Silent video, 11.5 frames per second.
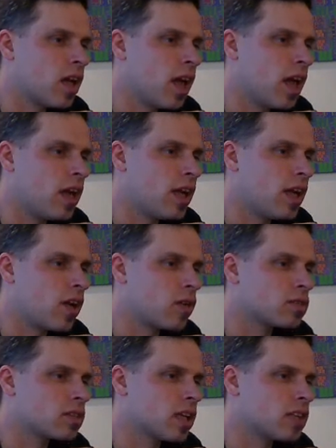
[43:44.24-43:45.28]

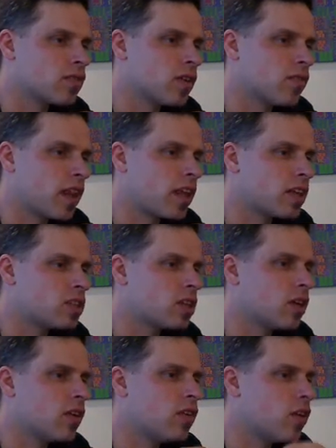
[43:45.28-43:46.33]
NEL stands for
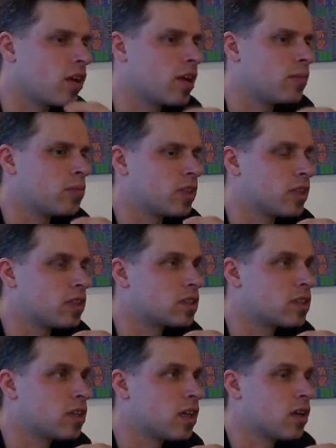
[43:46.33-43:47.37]
validation non-empty list.
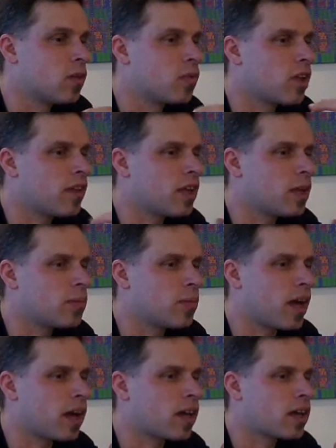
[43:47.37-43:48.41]
We'll either get
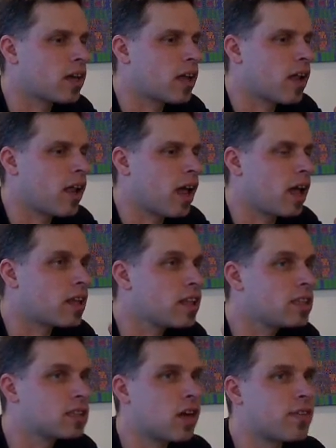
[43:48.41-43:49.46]
back a
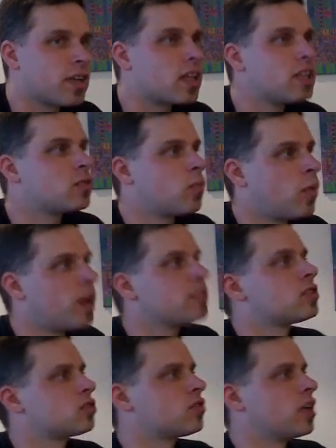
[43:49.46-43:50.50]
list of at least one
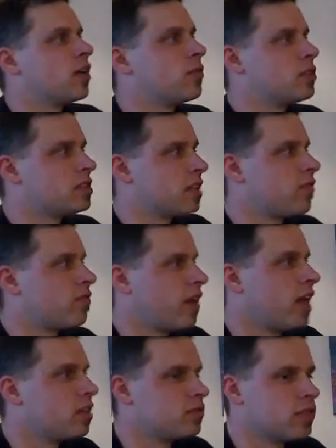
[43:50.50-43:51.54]
string, which is our
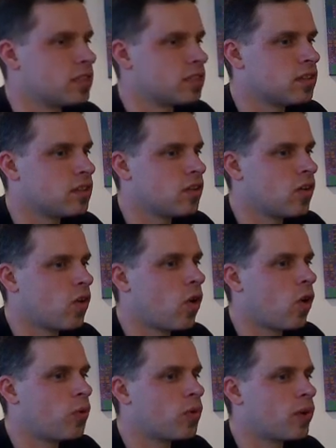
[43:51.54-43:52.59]
failure reason,
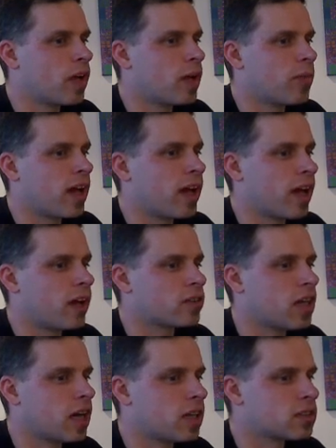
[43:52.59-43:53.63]
or we'll get back our
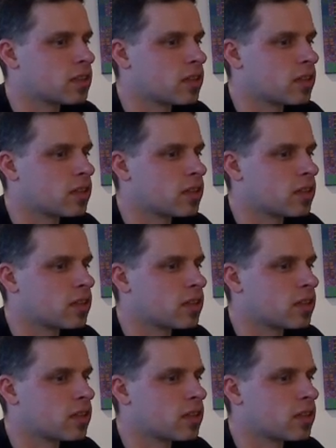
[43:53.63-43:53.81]
task.